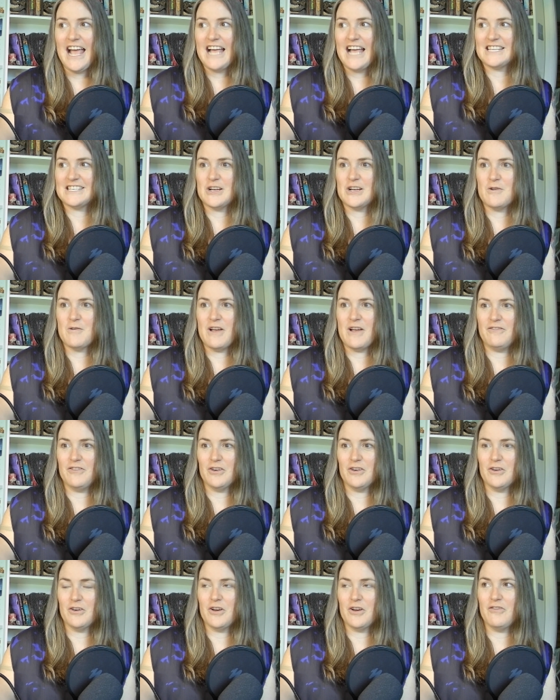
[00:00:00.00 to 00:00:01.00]
so if
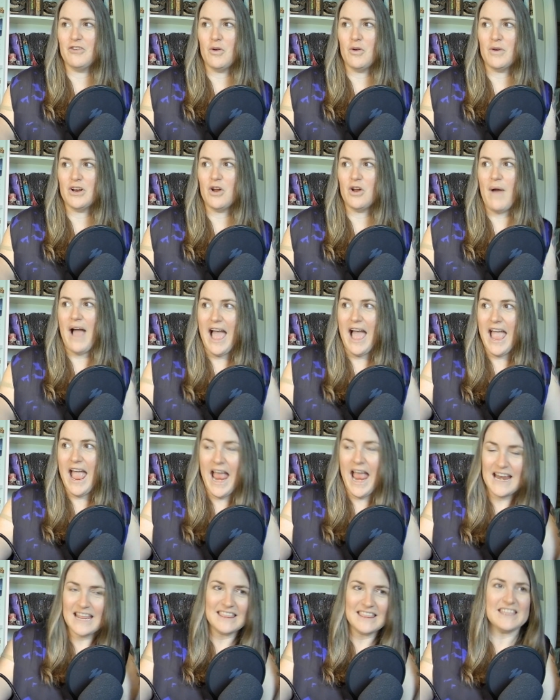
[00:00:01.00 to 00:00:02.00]
you're if you don't want to know
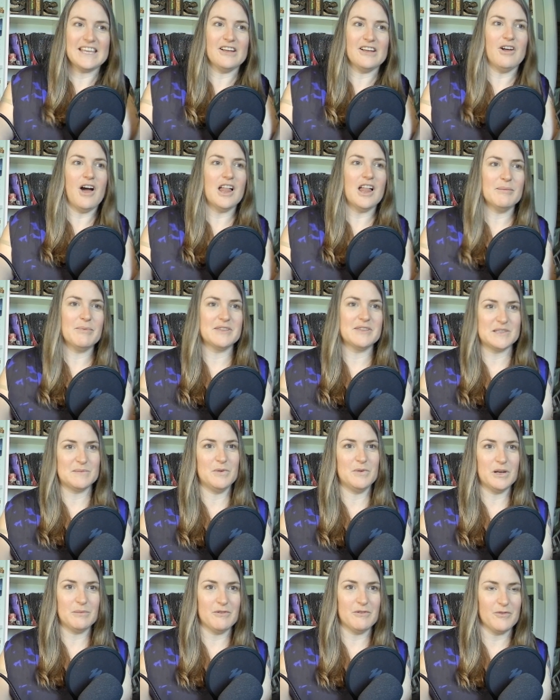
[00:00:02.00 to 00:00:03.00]
anything at all about this
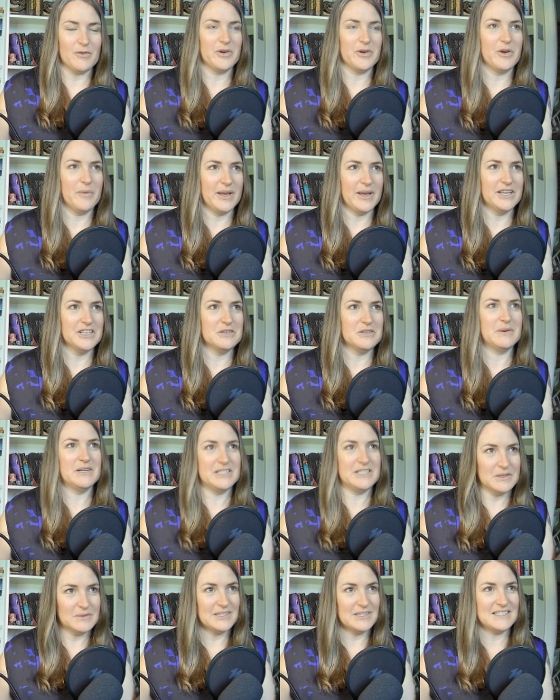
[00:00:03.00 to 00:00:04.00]
book before going into it
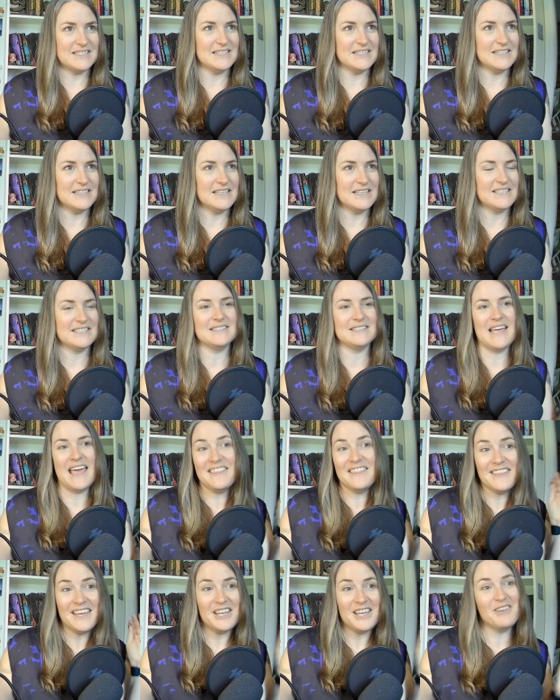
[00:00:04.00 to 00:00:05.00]
don't listen to this
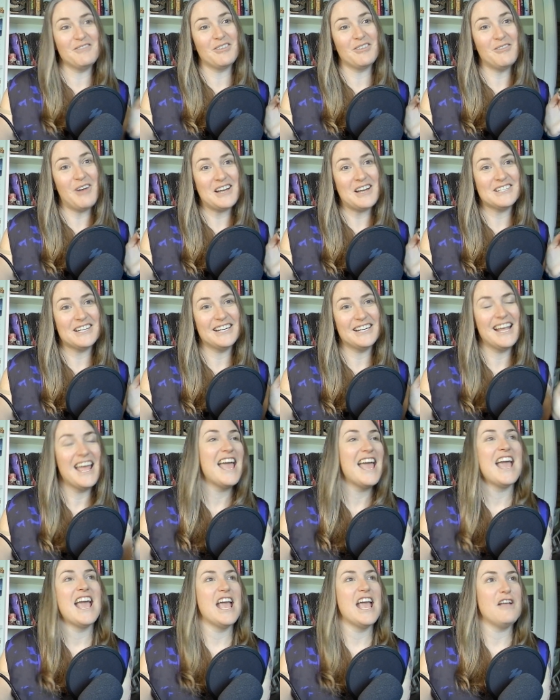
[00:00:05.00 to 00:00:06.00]
and thank you for watching
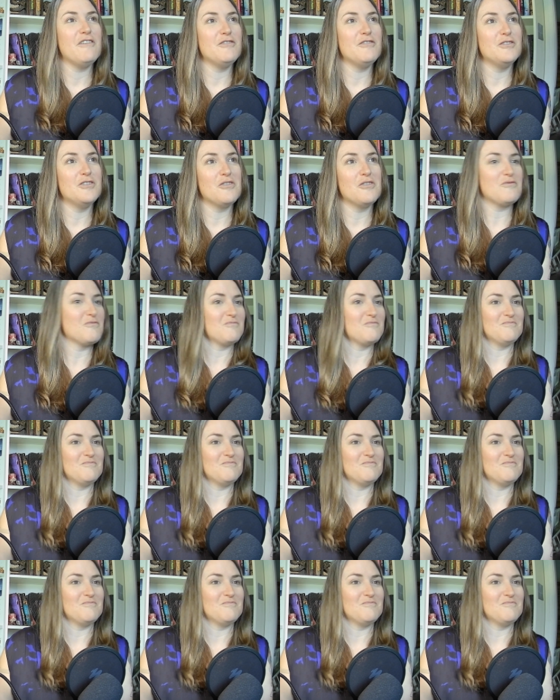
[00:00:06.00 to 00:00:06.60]
if you don't